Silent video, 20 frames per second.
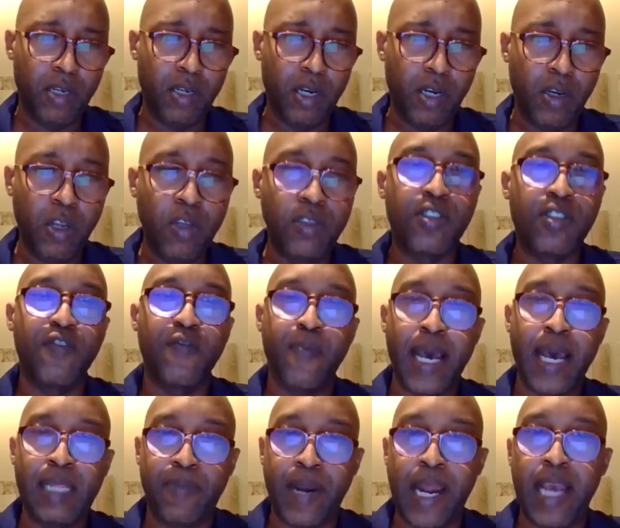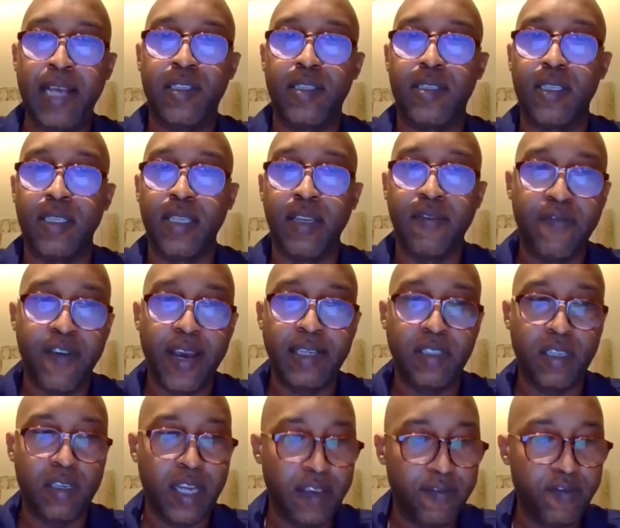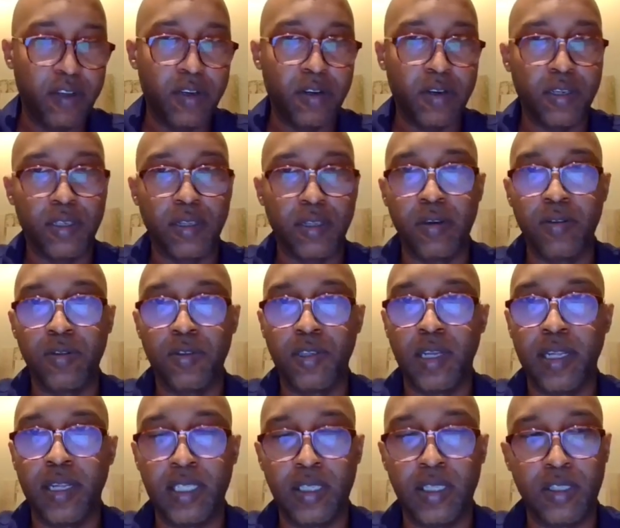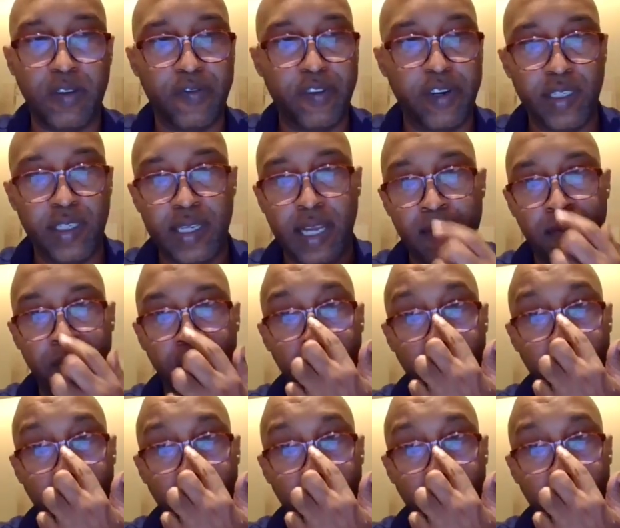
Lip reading: lots of bad practices. In fact, even across the consulting. So for example,